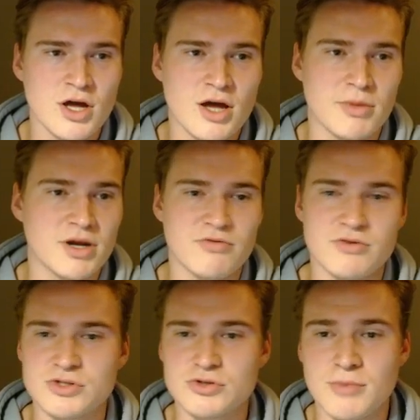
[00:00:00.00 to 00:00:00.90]
I mean, if you
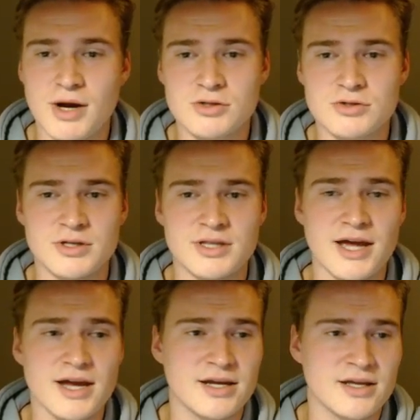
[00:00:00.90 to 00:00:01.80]
zoom out to the
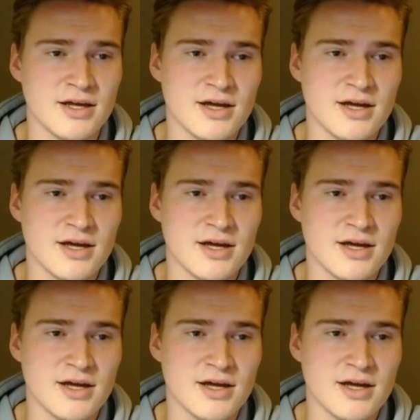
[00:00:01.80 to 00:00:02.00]
daily,